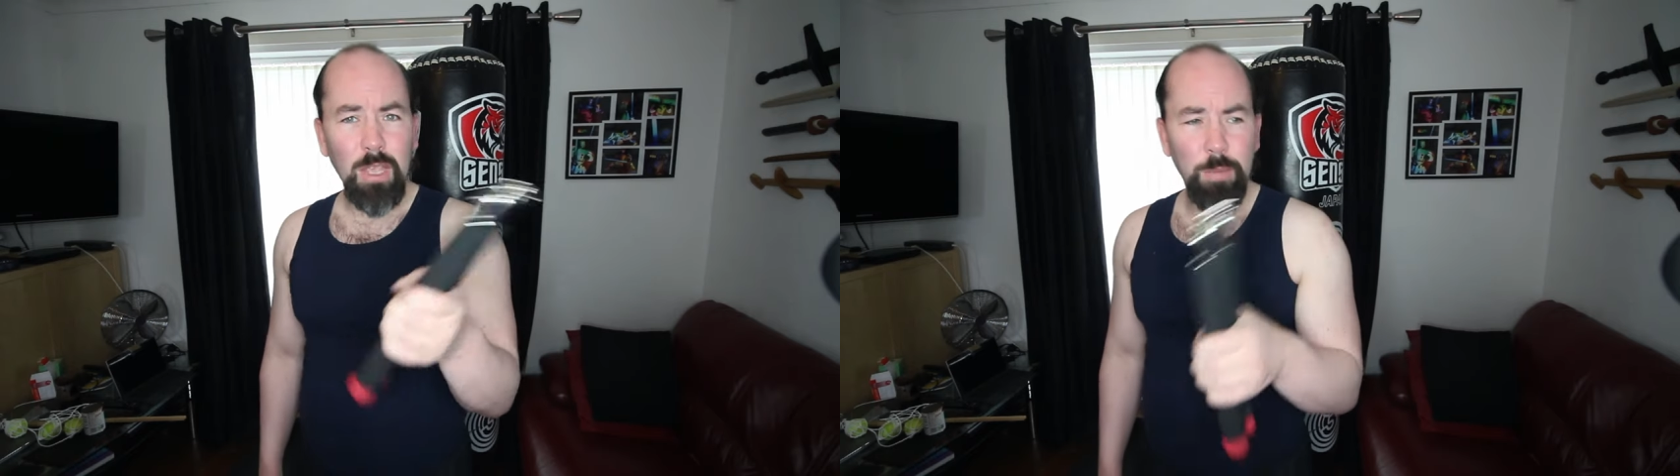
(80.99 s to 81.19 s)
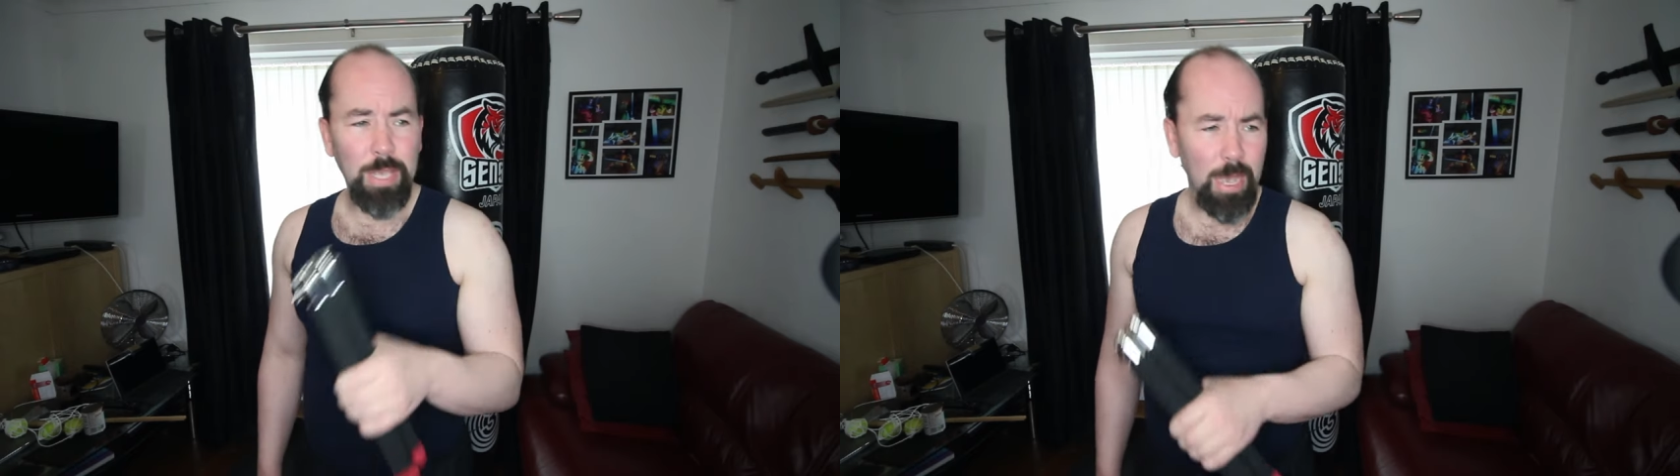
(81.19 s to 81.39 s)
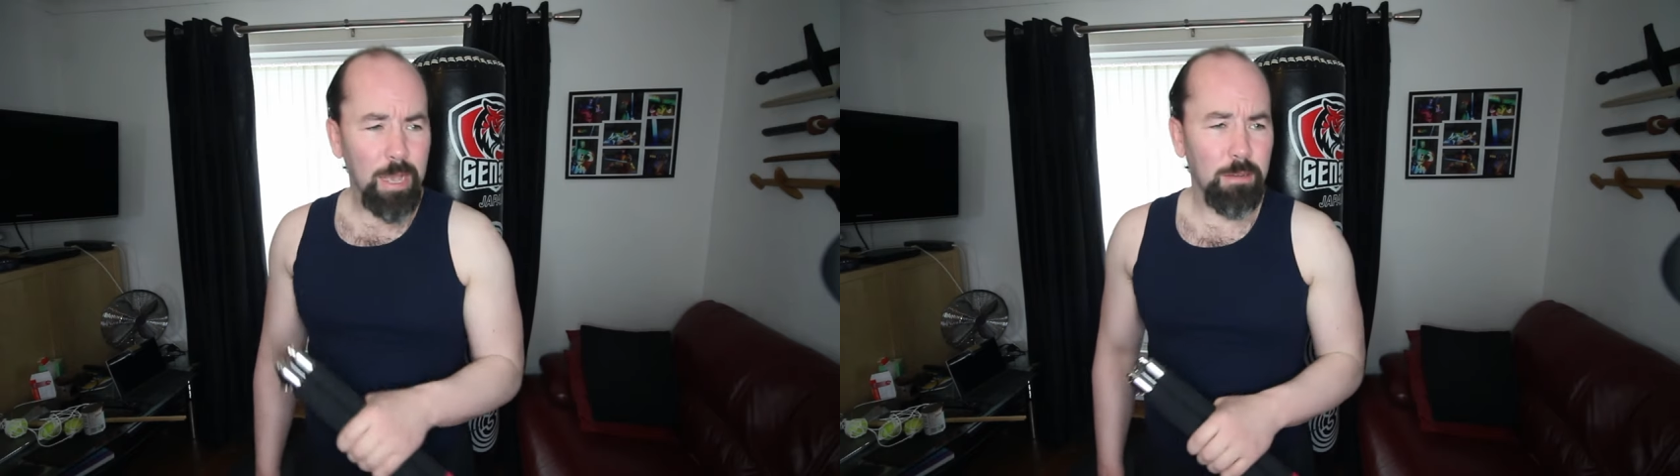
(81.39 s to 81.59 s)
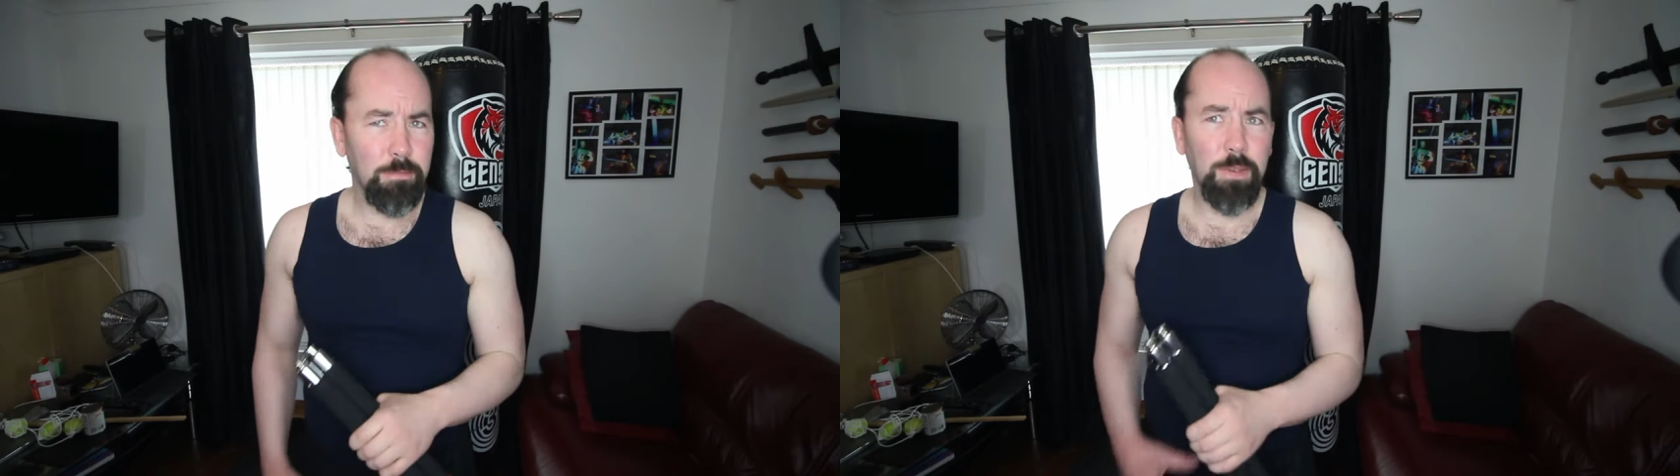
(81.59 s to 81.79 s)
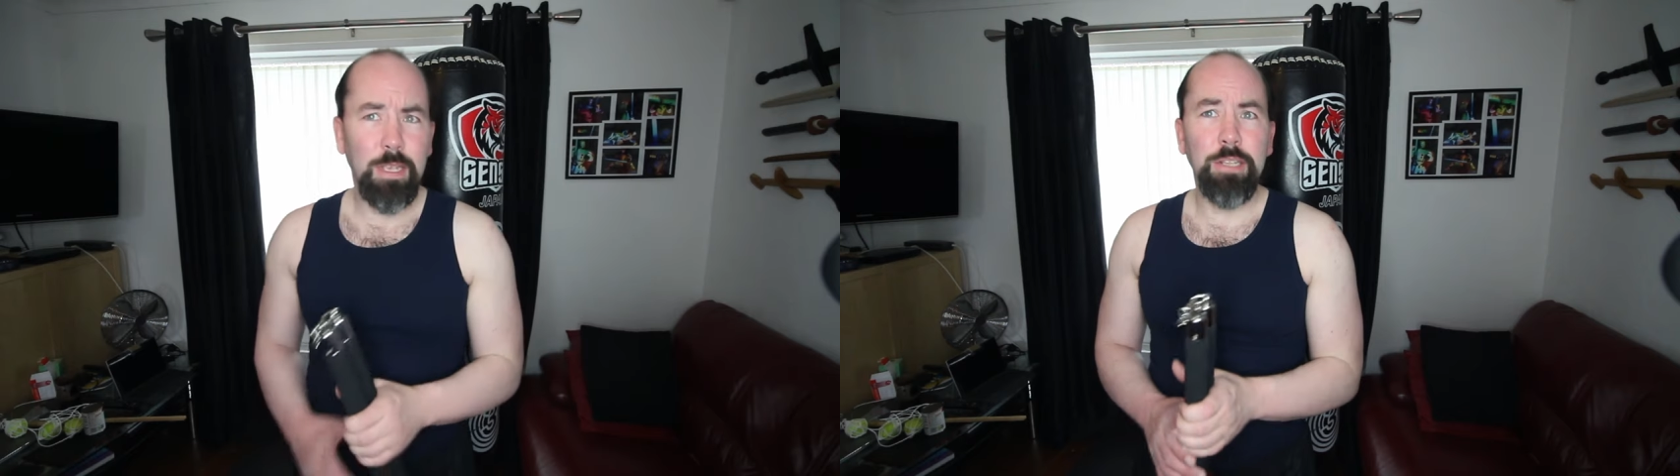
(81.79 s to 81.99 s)
we
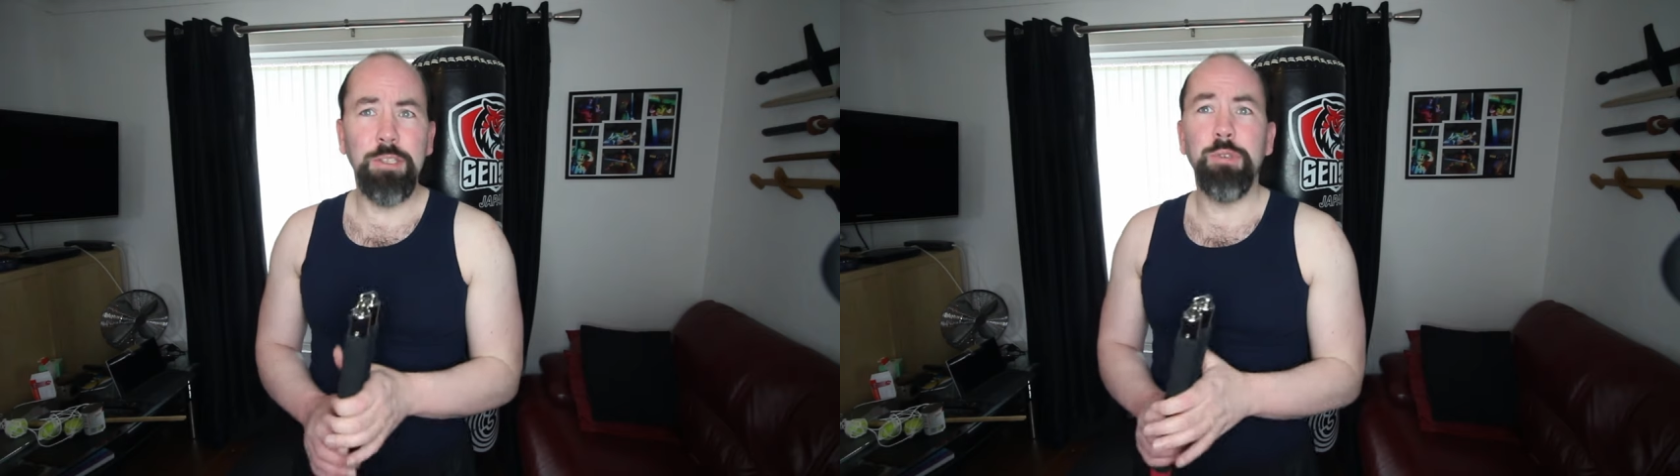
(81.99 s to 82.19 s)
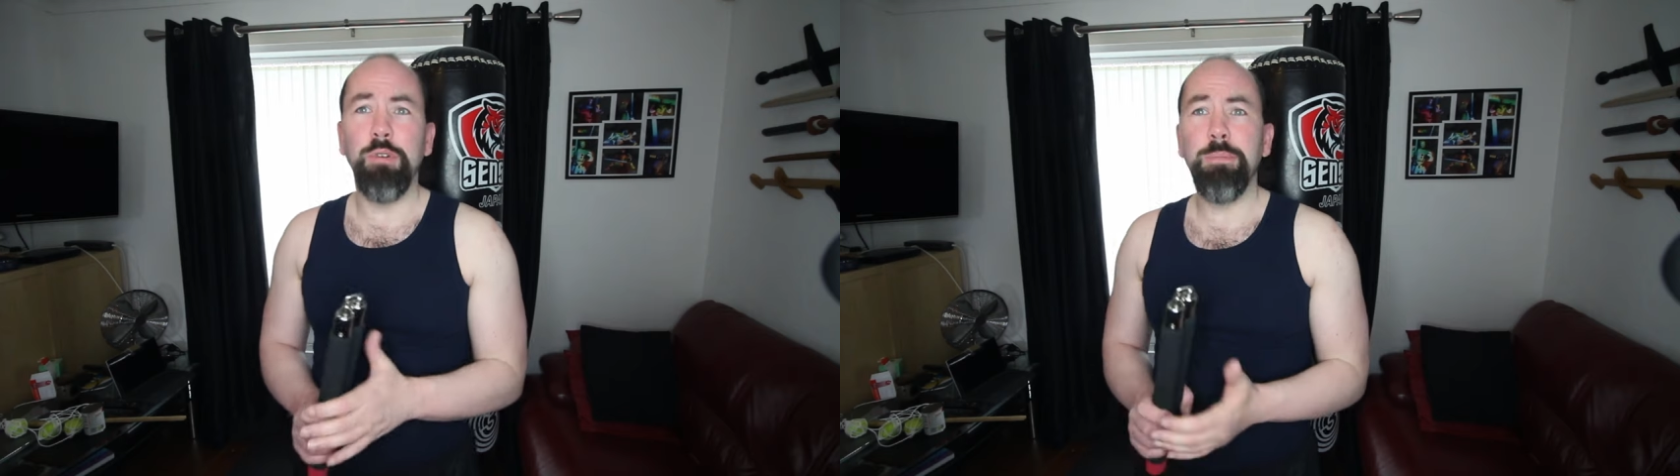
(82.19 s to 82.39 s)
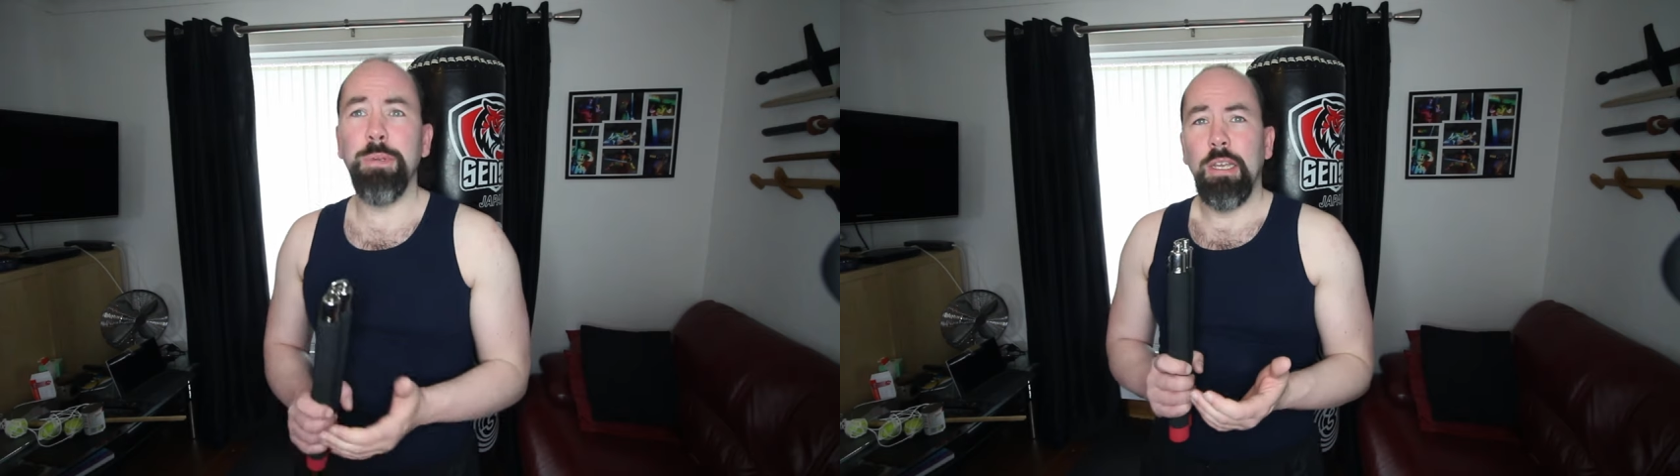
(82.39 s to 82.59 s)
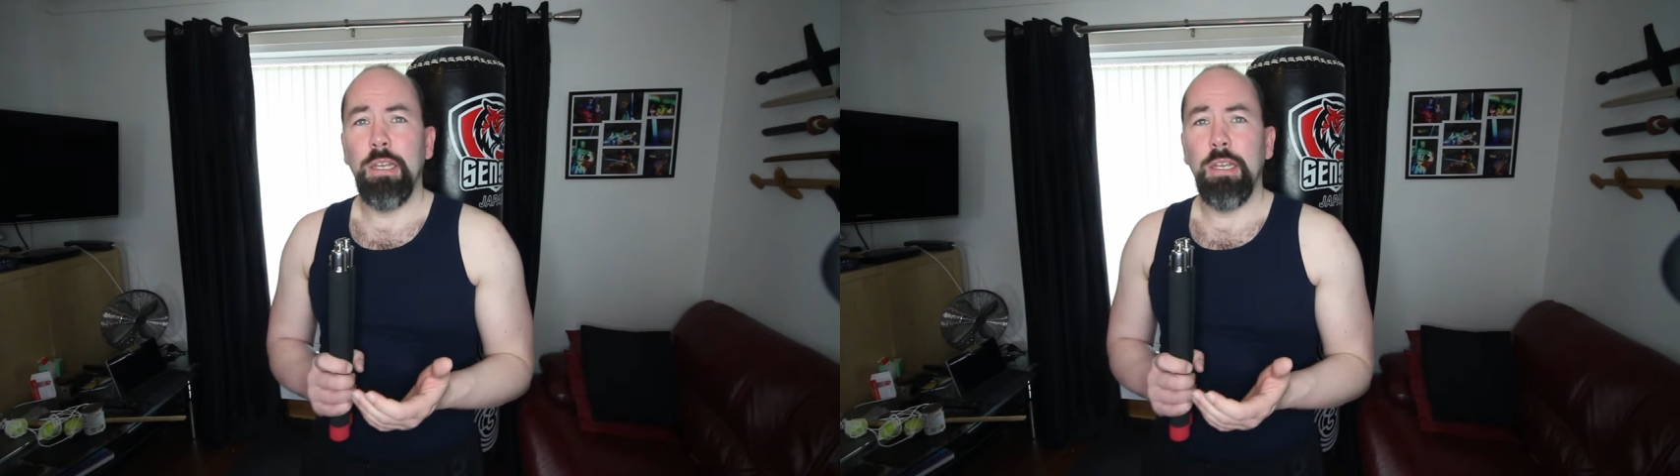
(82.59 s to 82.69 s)
have in Europe